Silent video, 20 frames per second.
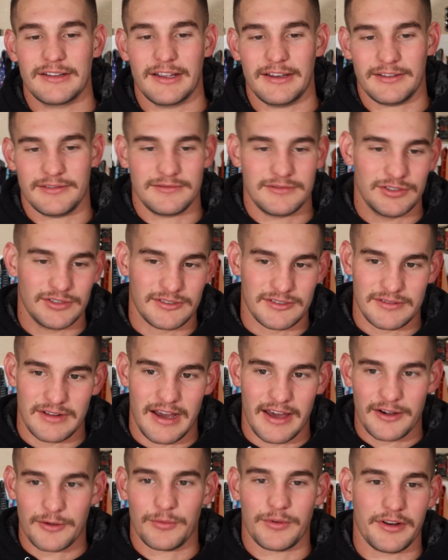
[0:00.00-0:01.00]
Like,
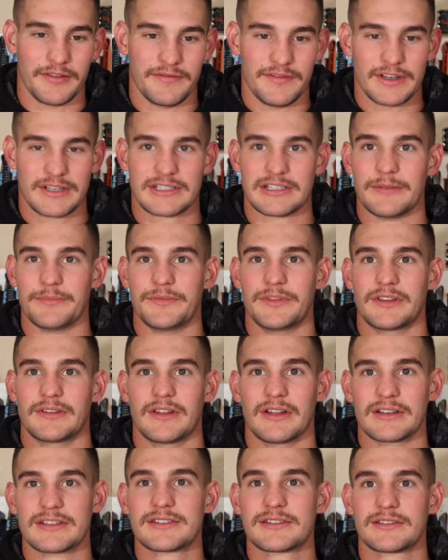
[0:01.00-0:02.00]
I don't want to fix something
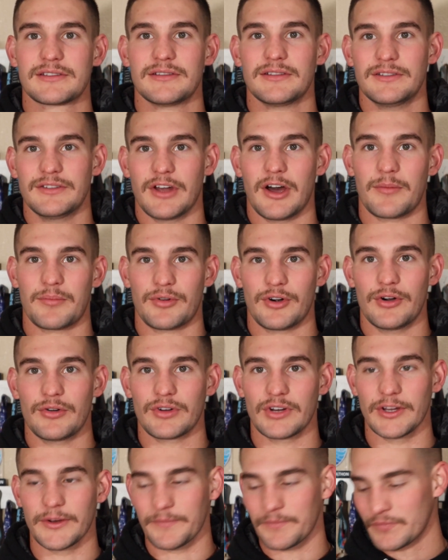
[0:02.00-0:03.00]
that's not
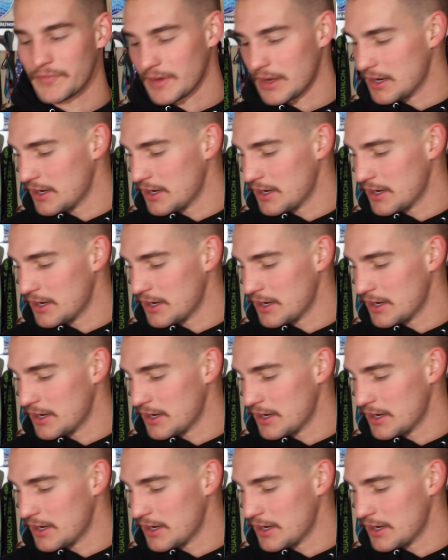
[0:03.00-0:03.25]
broken.